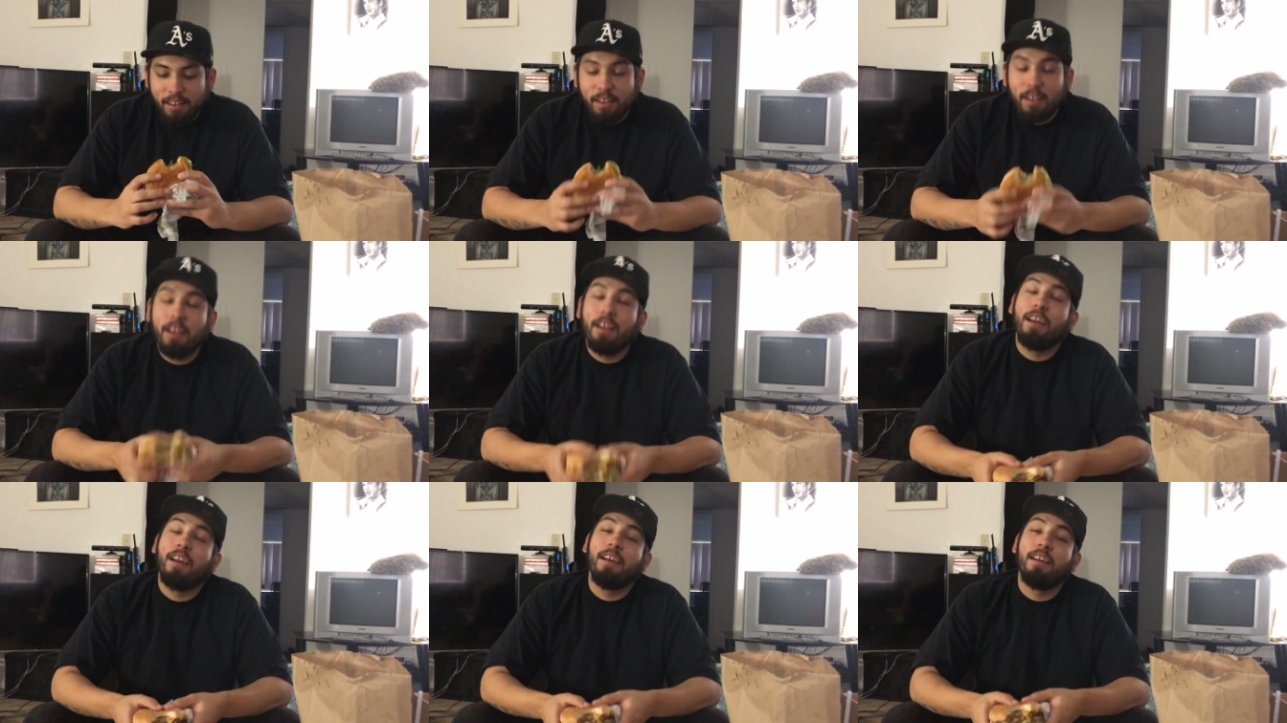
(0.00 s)

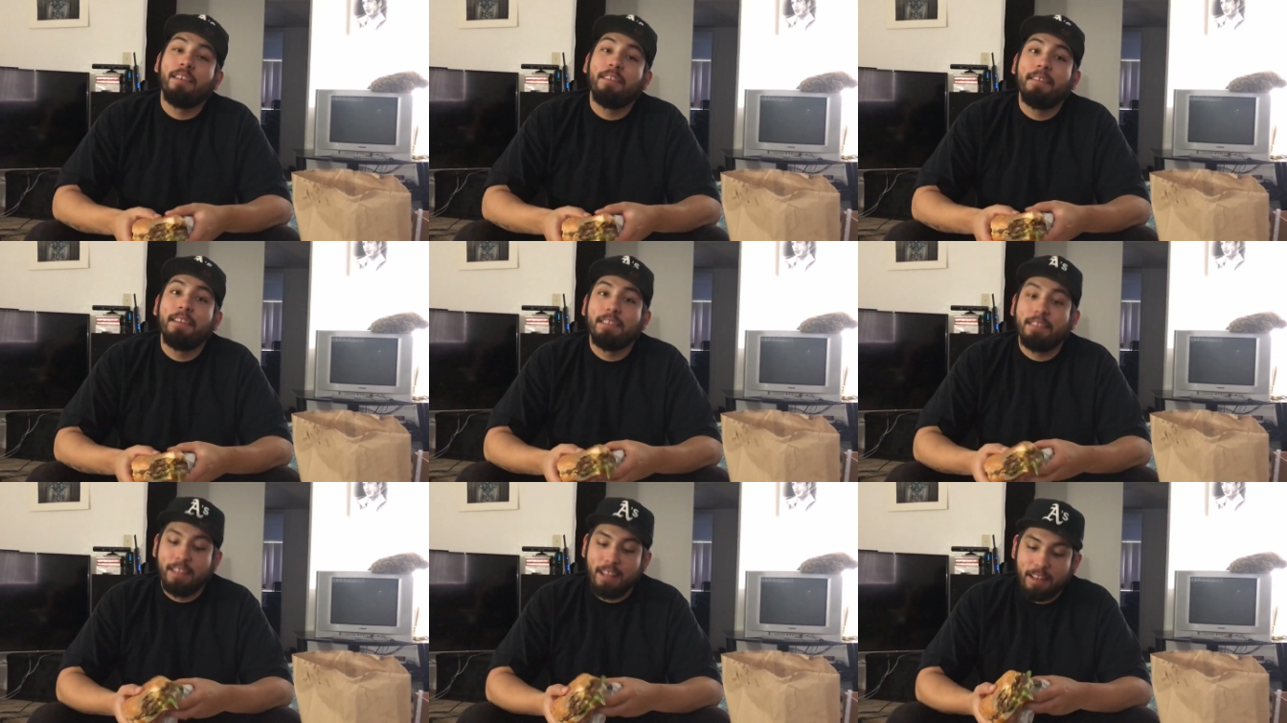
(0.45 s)
Uh,
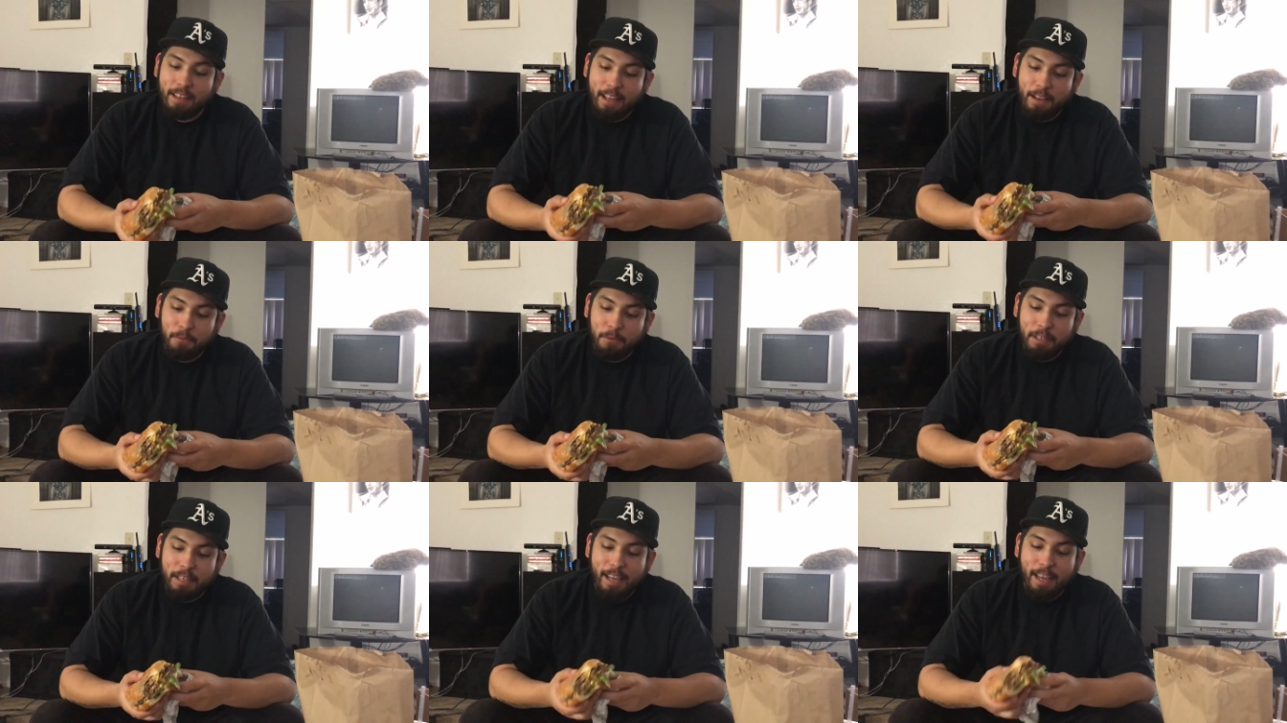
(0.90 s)
it's not
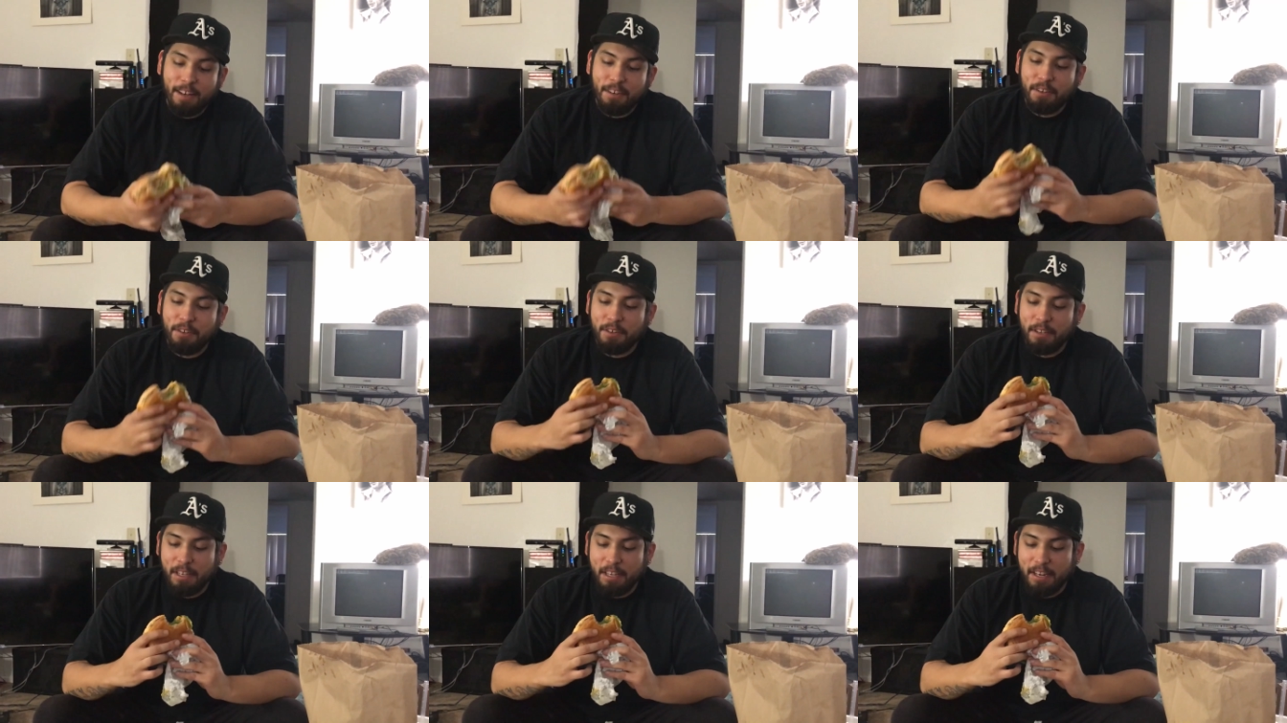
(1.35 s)
like we can't
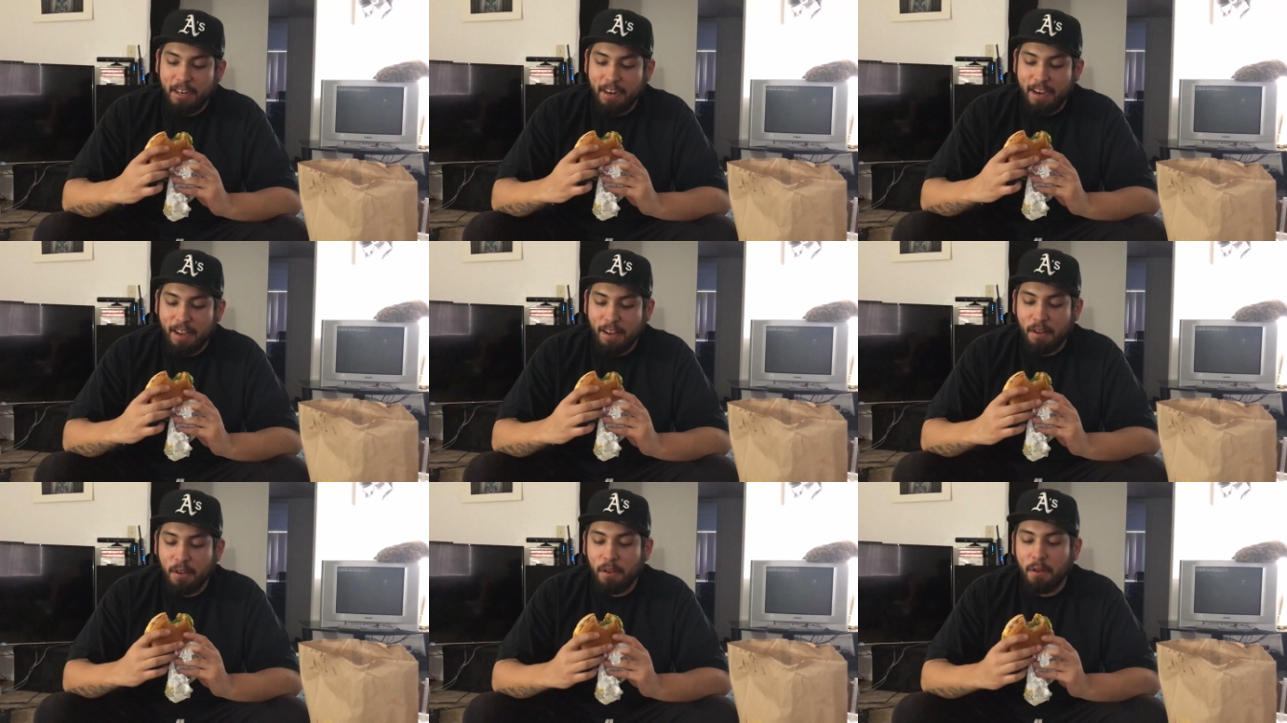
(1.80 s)
do it here
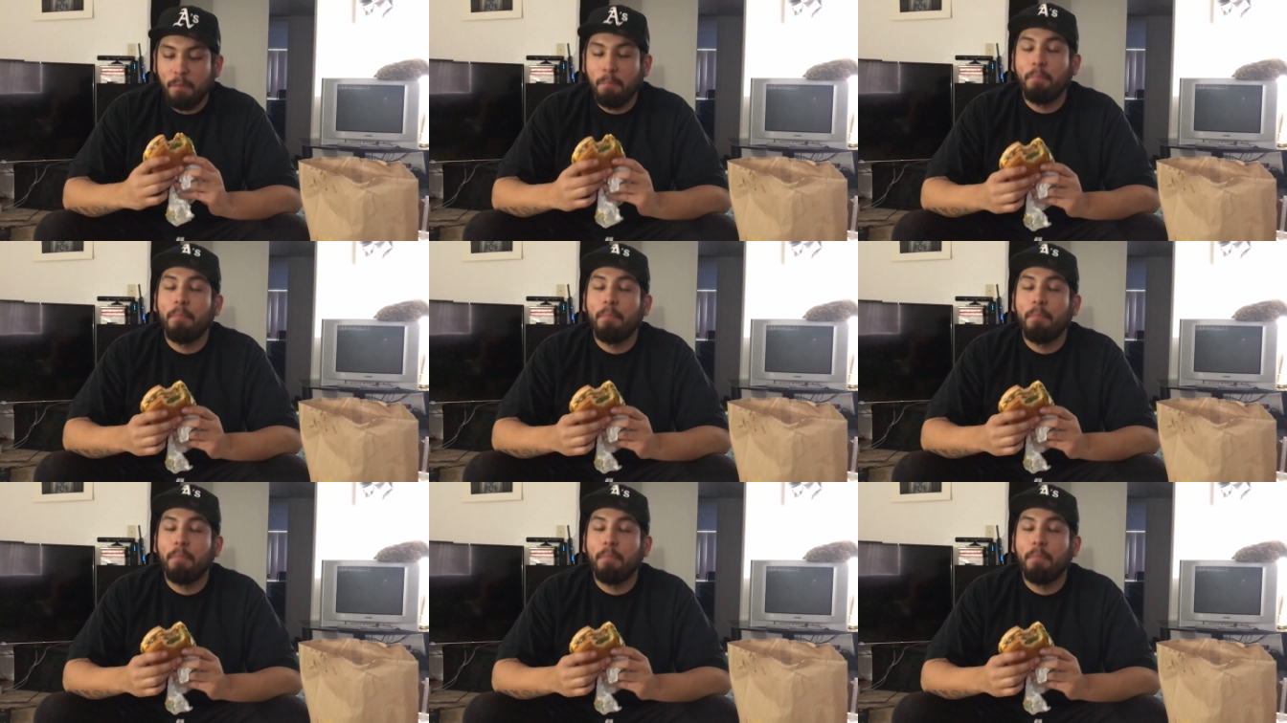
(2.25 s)
at home,